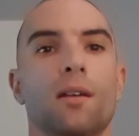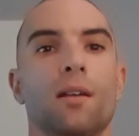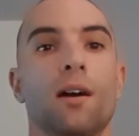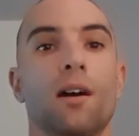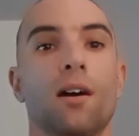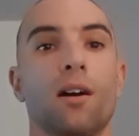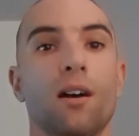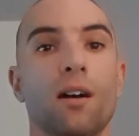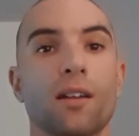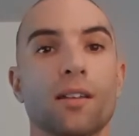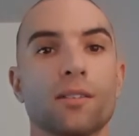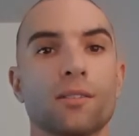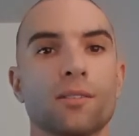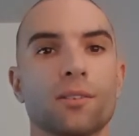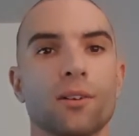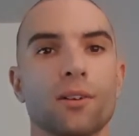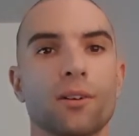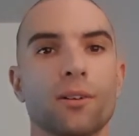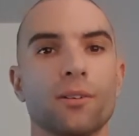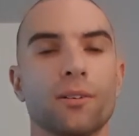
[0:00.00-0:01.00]
Hi,
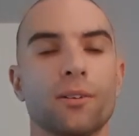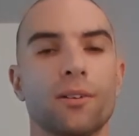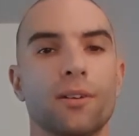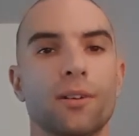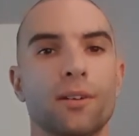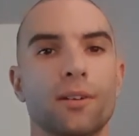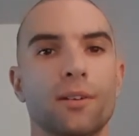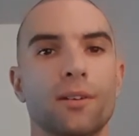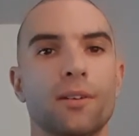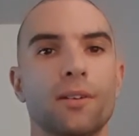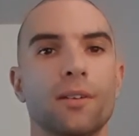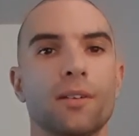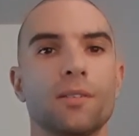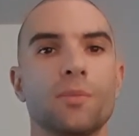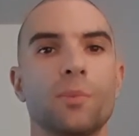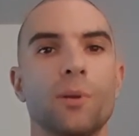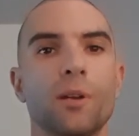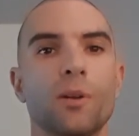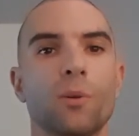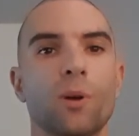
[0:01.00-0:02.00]
so it's
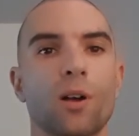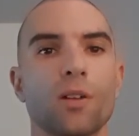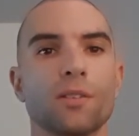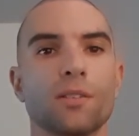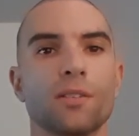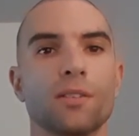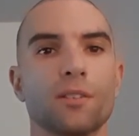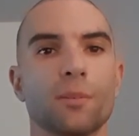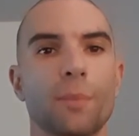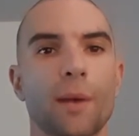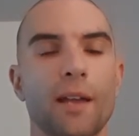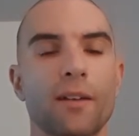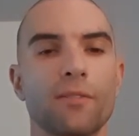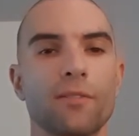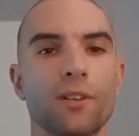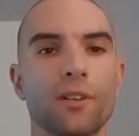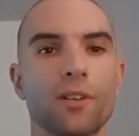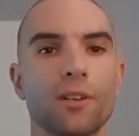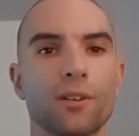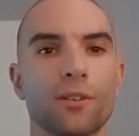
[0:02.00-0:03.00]
been a while since I made a
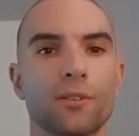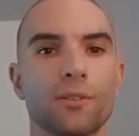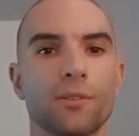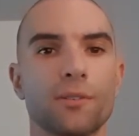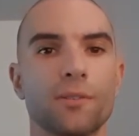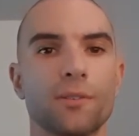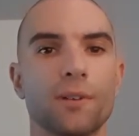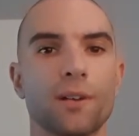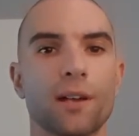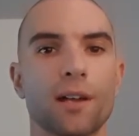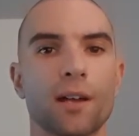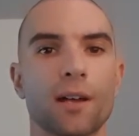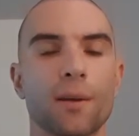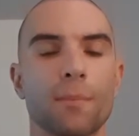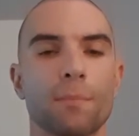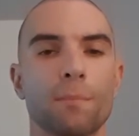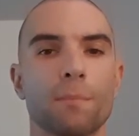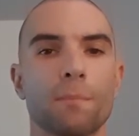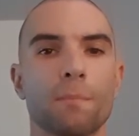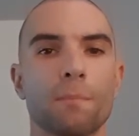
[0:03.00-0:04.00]
video.
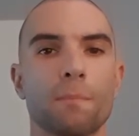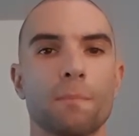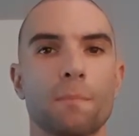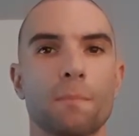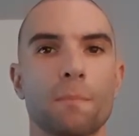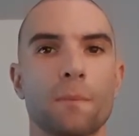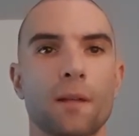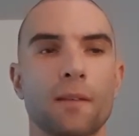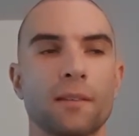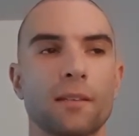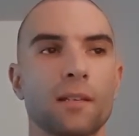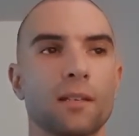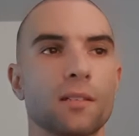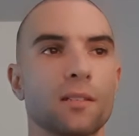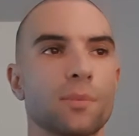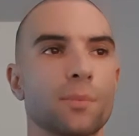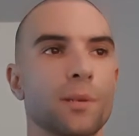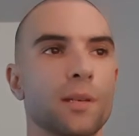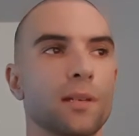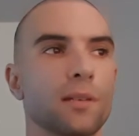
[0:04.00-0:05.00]
Um, I think
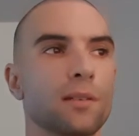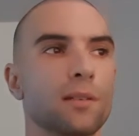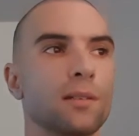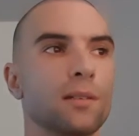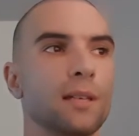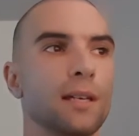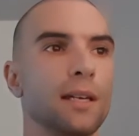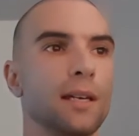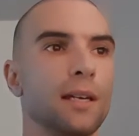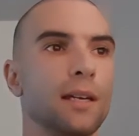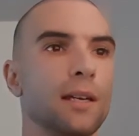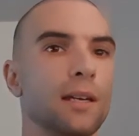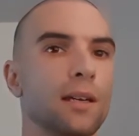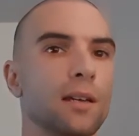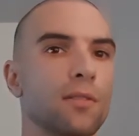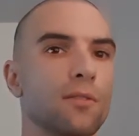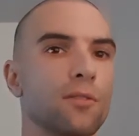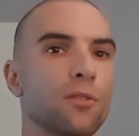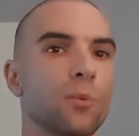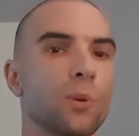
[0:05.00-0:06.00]
it's been
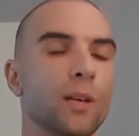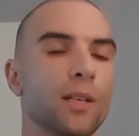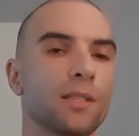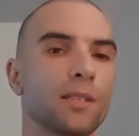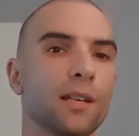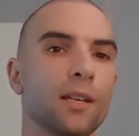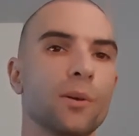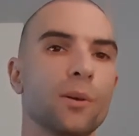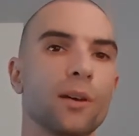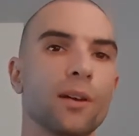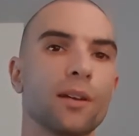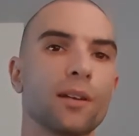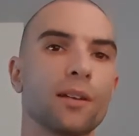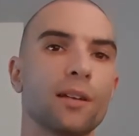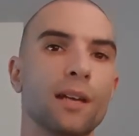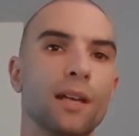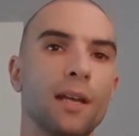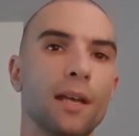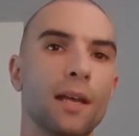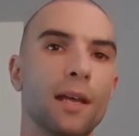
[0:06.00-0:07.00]
a few weeks anyway.
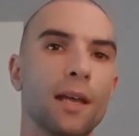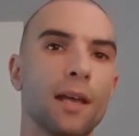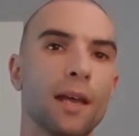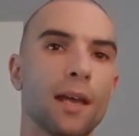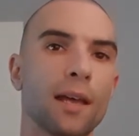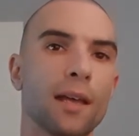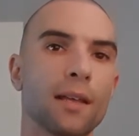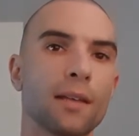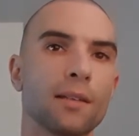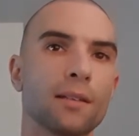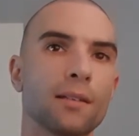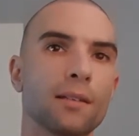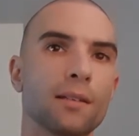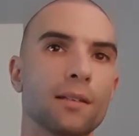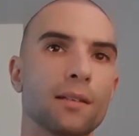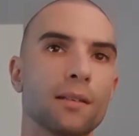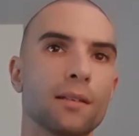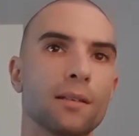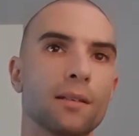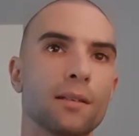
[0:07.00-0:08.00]
And
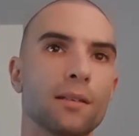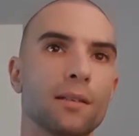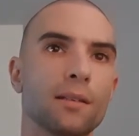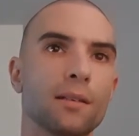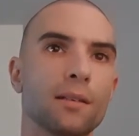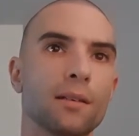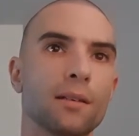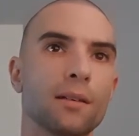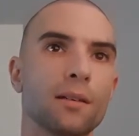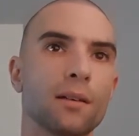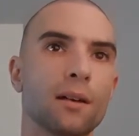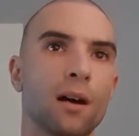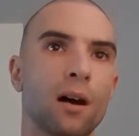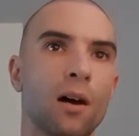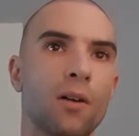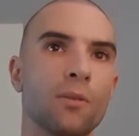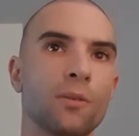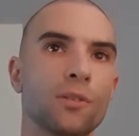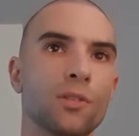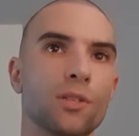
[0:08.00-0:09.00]

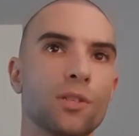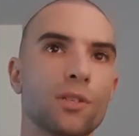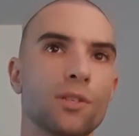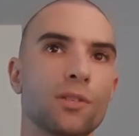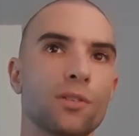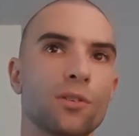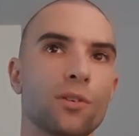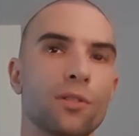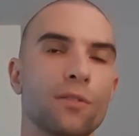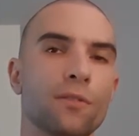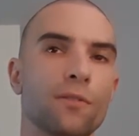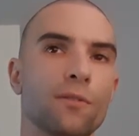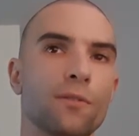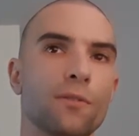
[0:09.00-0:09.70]
I was just sort of,